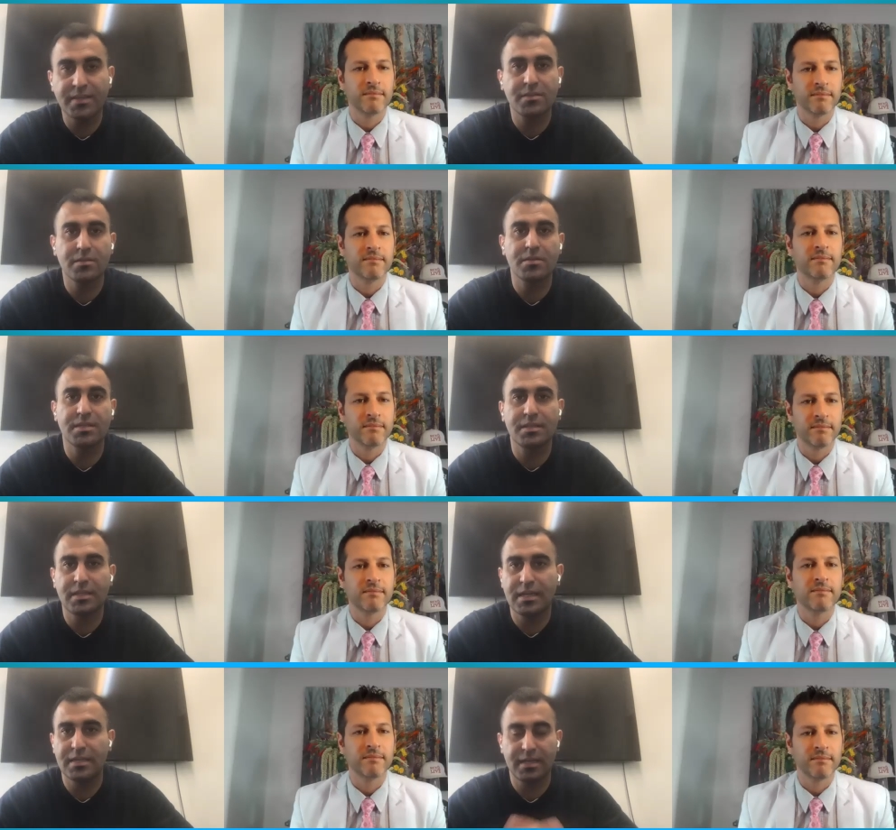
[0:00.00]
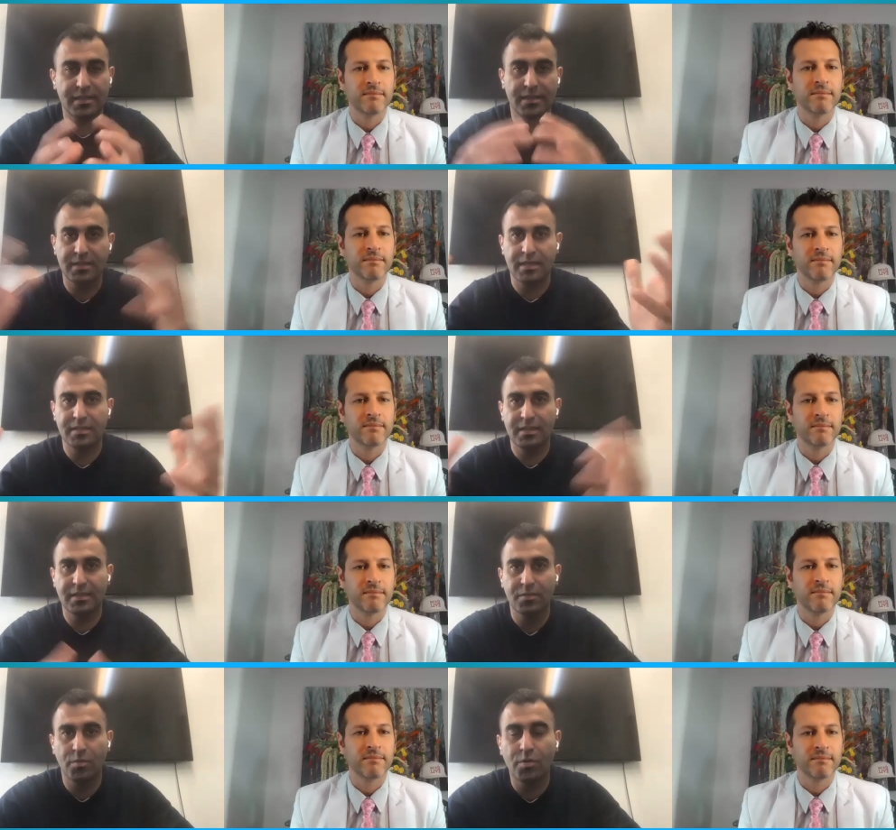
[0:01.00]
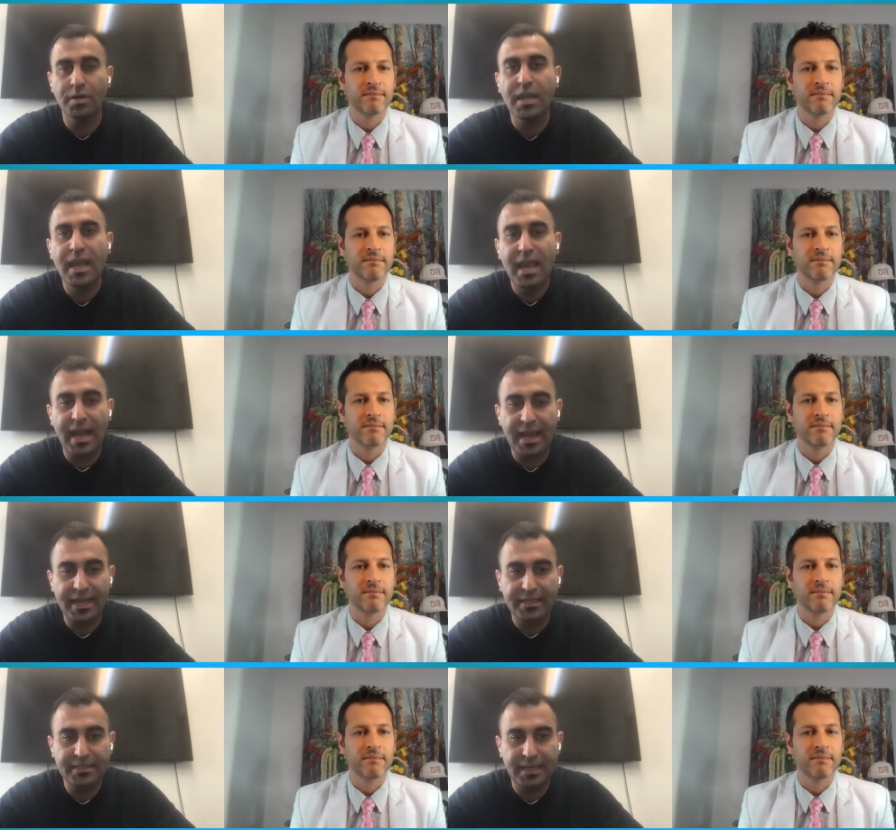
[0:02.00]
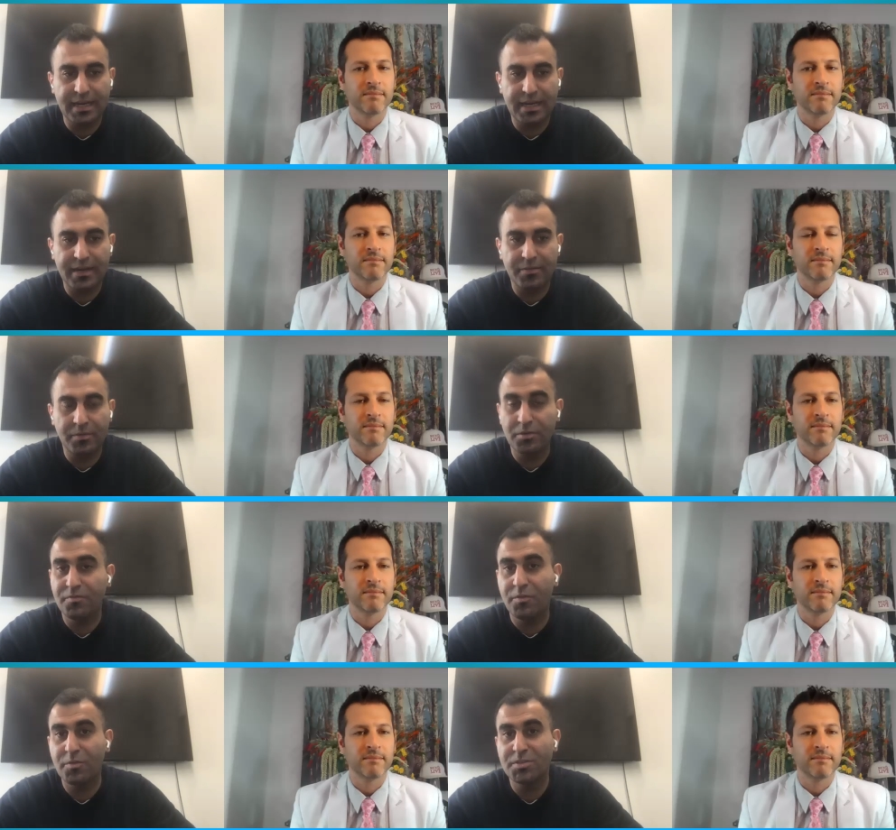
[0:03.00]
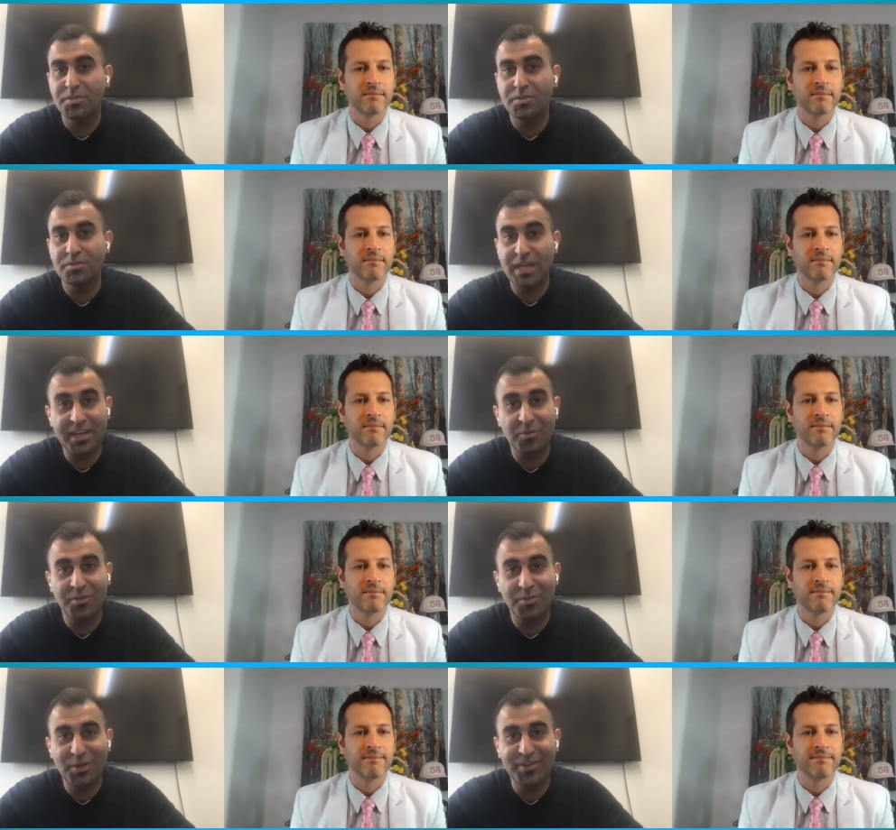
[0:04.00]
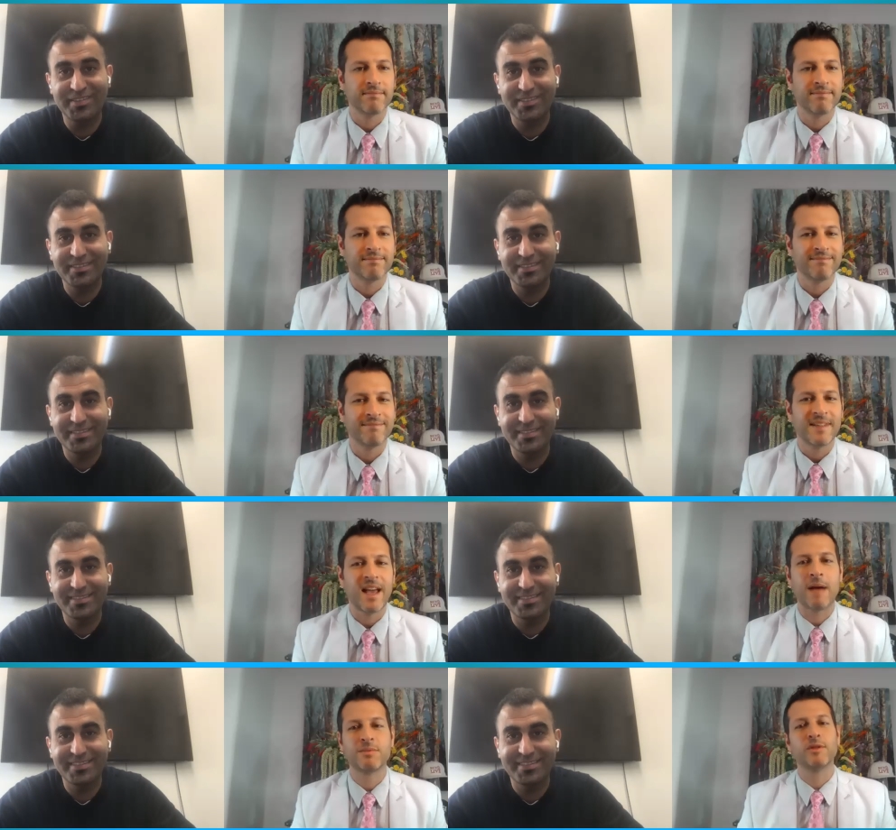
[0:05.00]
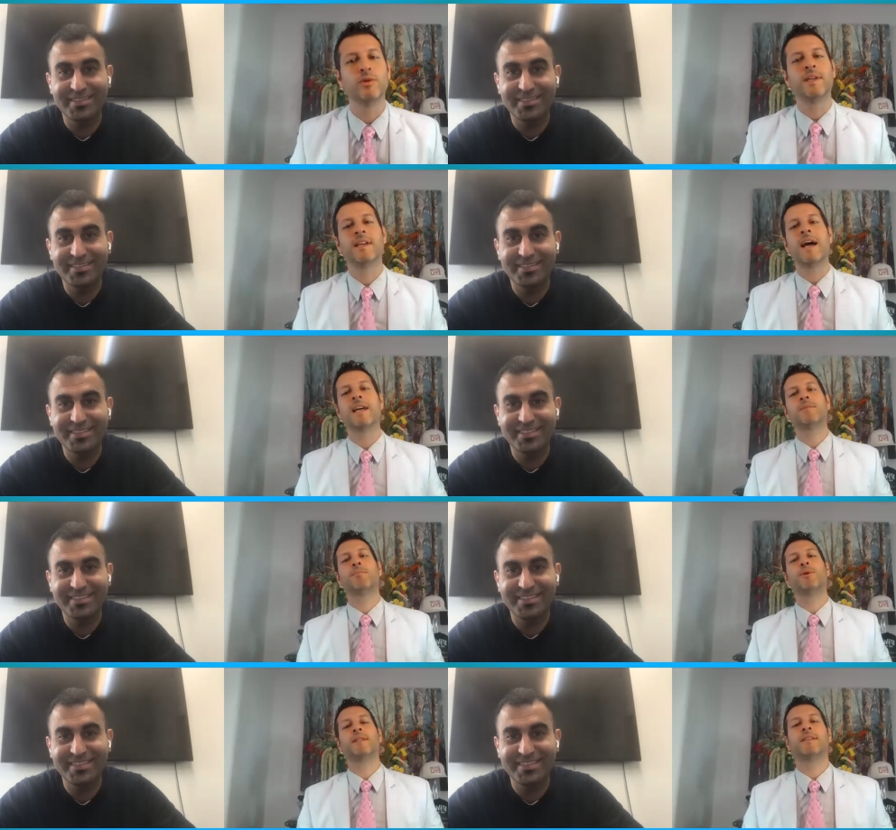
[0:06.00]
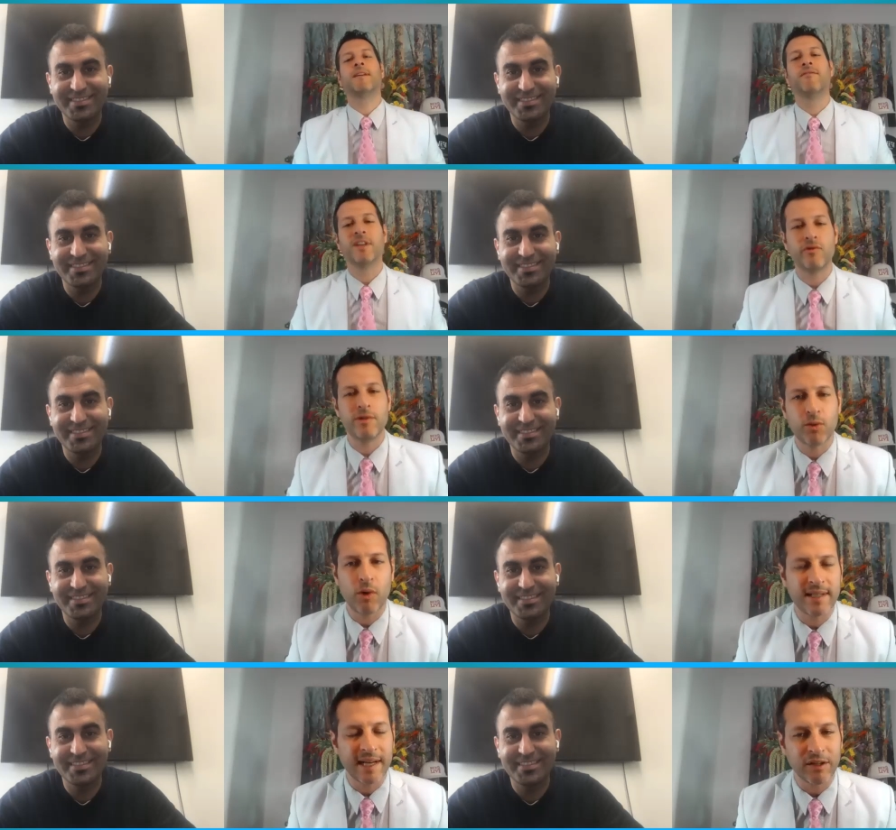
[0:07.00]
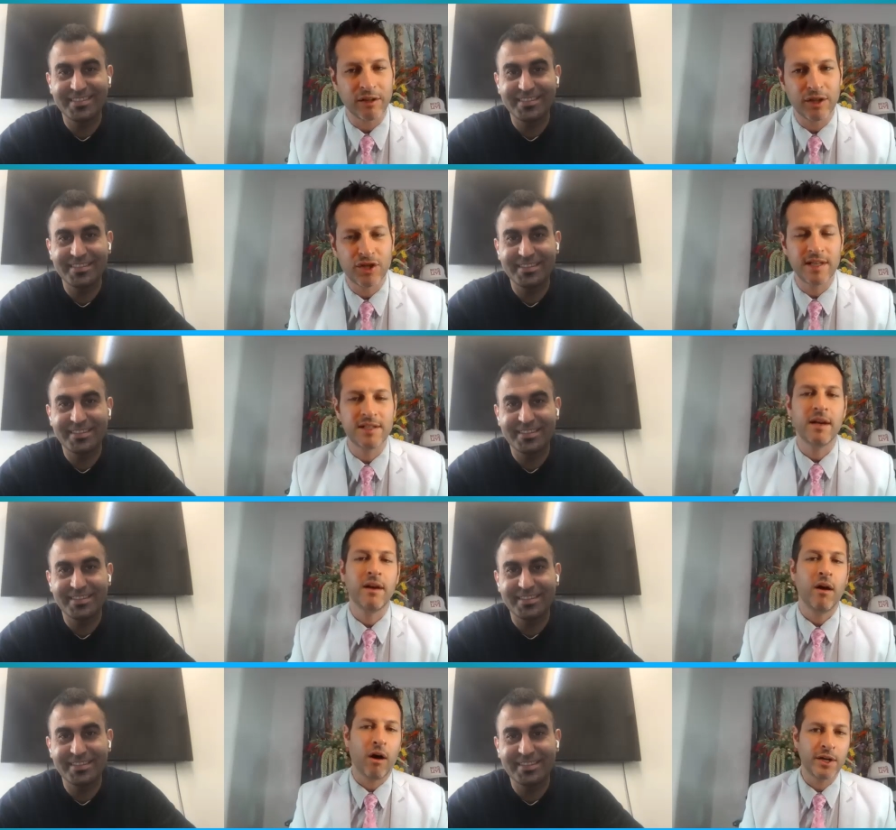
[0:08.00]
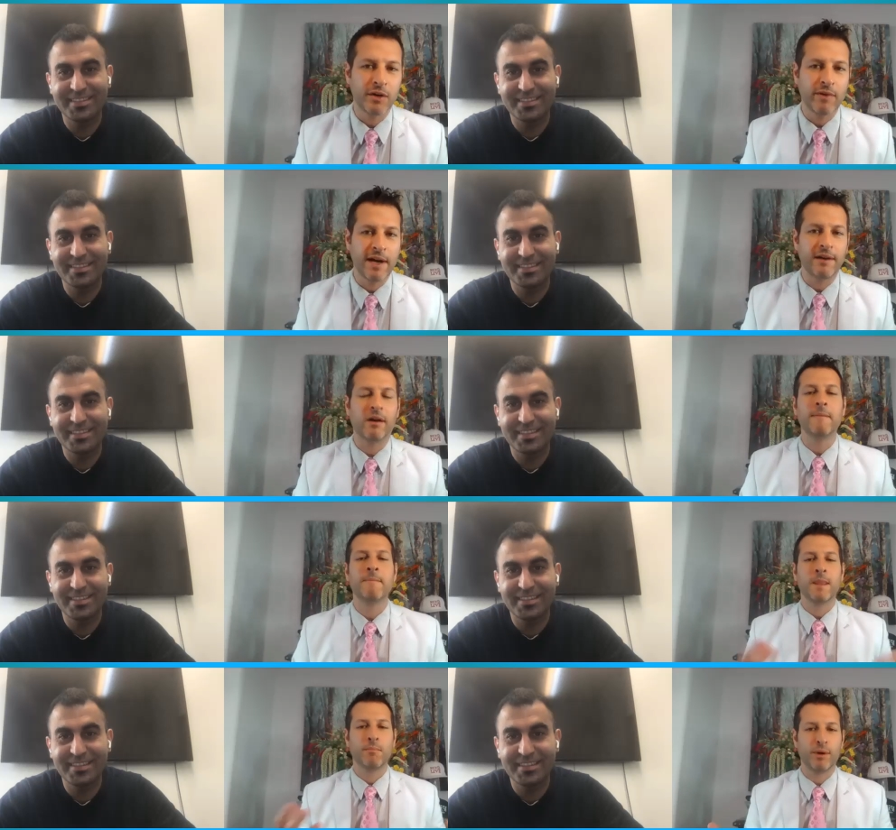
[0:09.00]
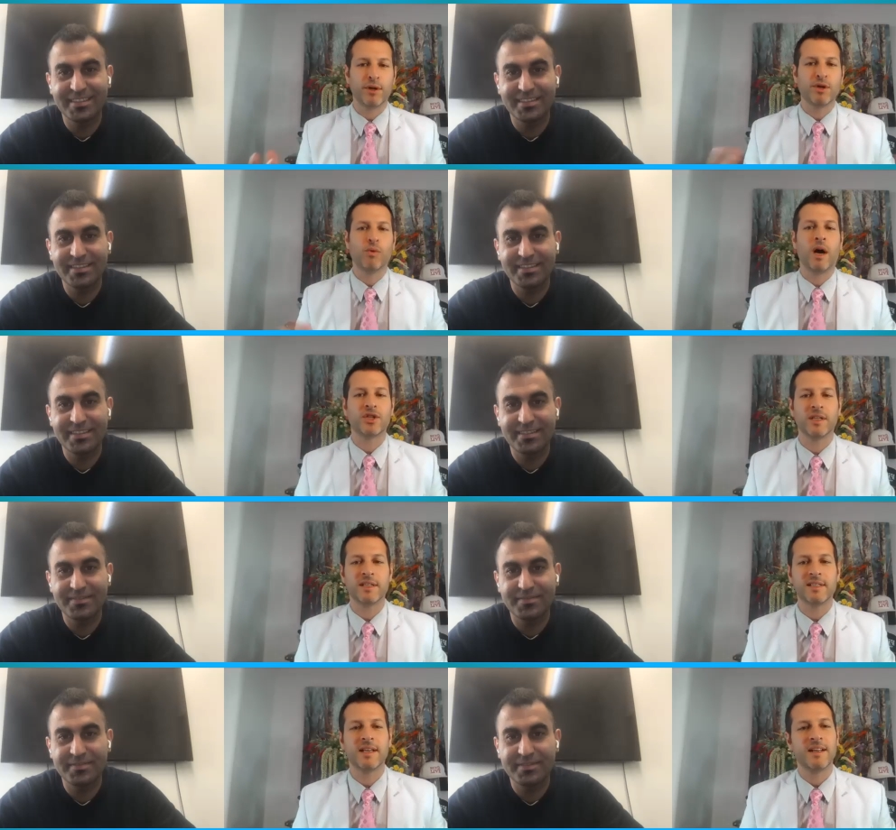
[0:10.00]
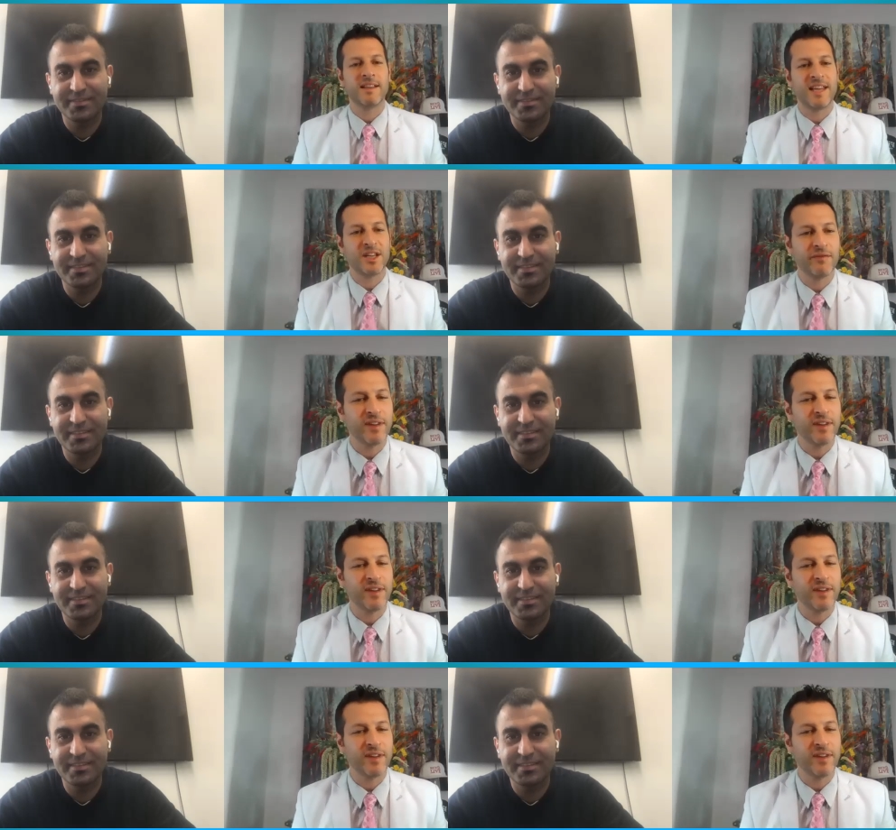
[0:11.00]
Speaker 1: investors and the board. And we'll look forward to chatting with you more.
Speaker 2: Absolutely, guys, put Victory Square Technologies on your radar, put on your watch list. Thank you,